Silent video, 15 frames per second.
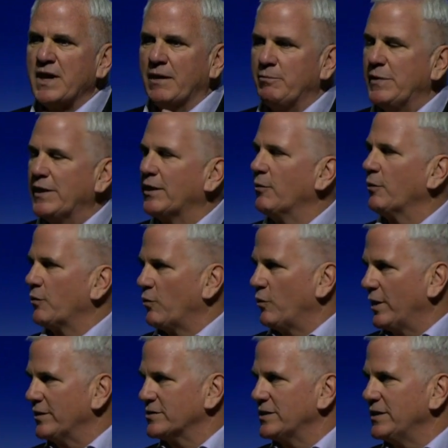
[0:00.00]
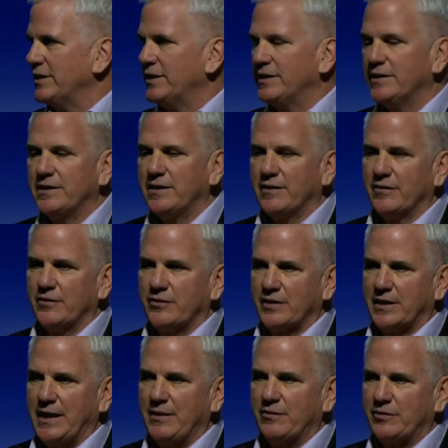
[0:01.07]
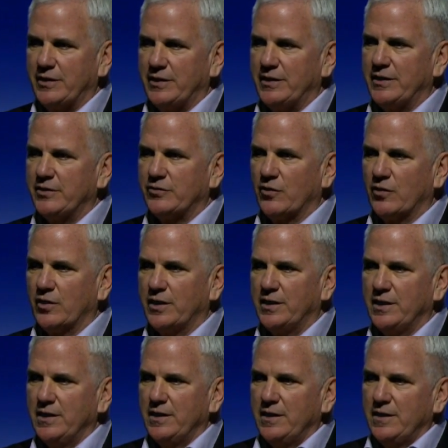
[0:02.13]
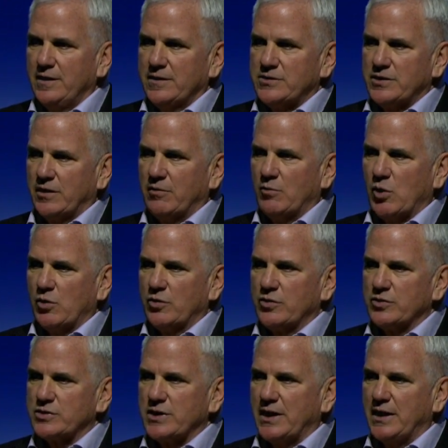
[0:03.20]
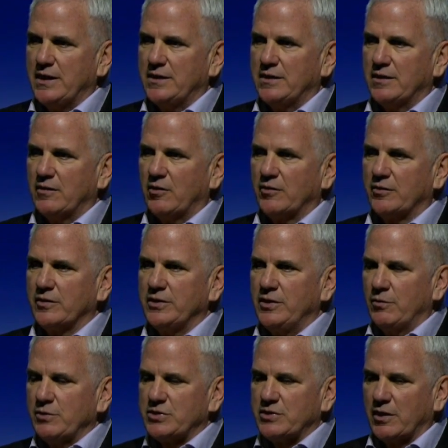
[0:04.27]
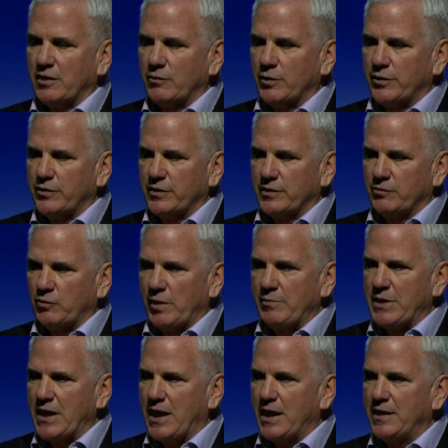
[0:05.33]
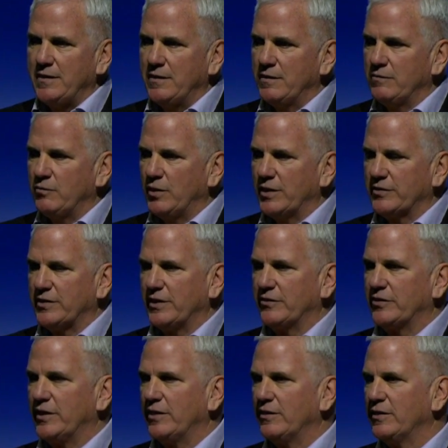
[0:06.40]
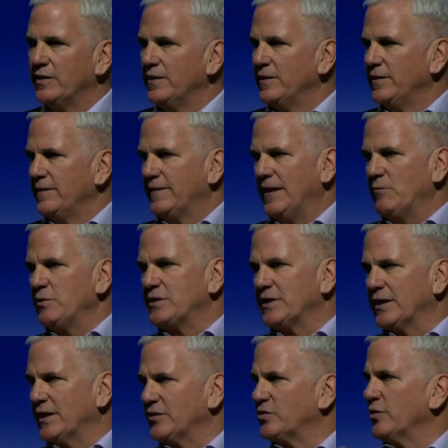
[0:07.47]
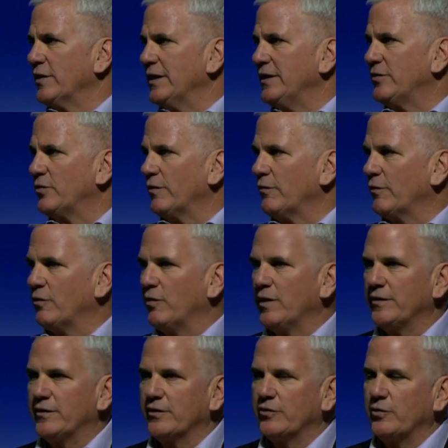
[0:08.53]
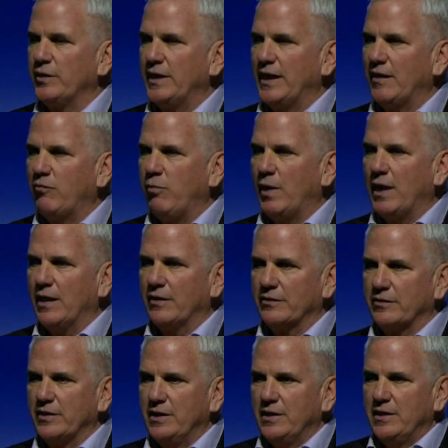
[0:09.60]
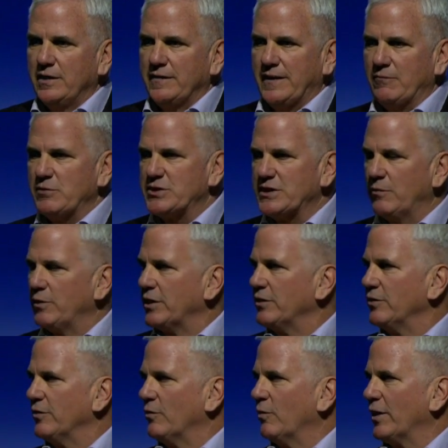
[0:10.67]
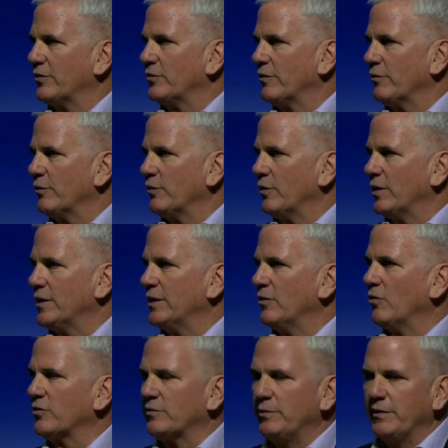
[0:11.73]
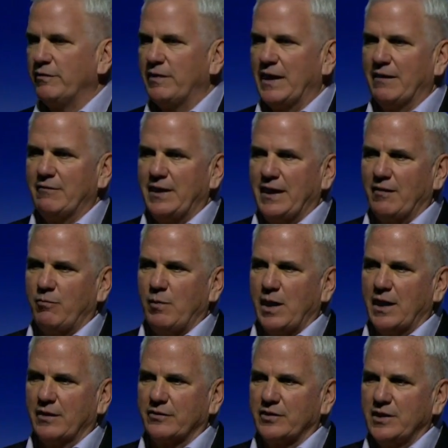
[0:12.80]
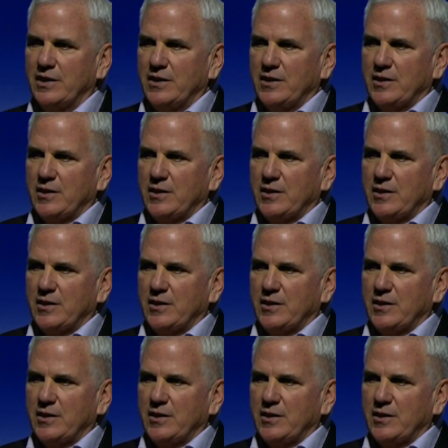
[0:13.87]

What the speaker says: got bigger with Kresge and others that came to City of Detroit. General Motors, and we started with right behind the Renaissance Center. Then we said, let's do the East Riverfront, it's 3.5 miles. Then we said we could do the West Riverfront, ultimately 5.5 miles.